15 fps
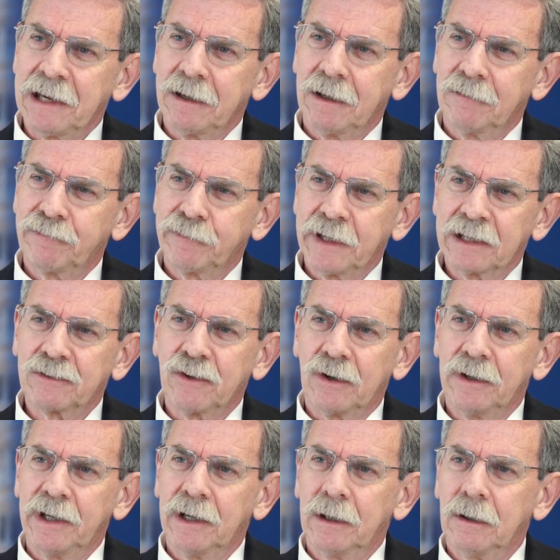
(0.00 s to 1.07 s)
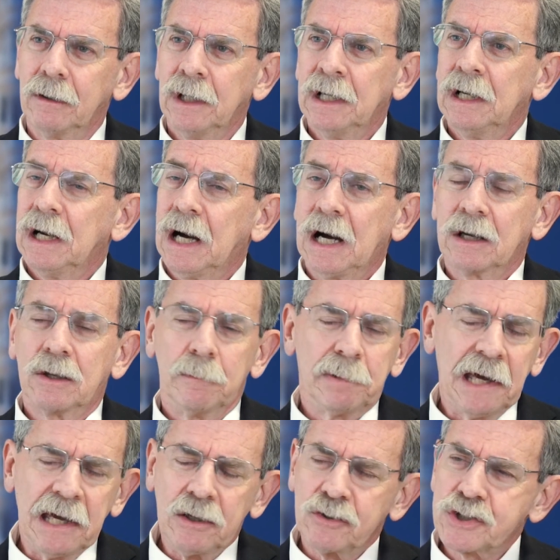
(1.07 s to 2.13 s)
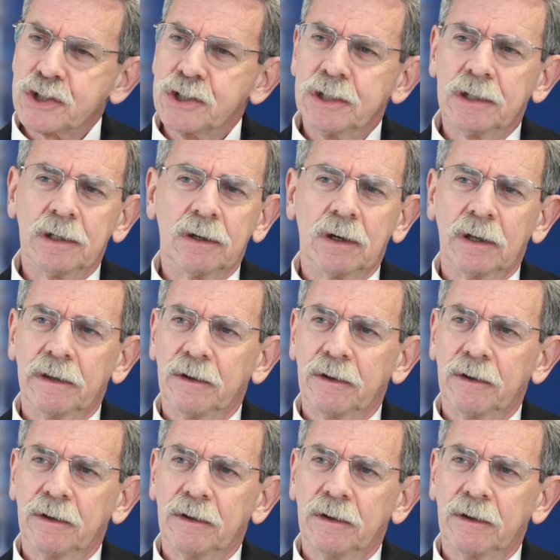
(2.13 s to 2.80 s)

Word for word: effect on their occupation, uh,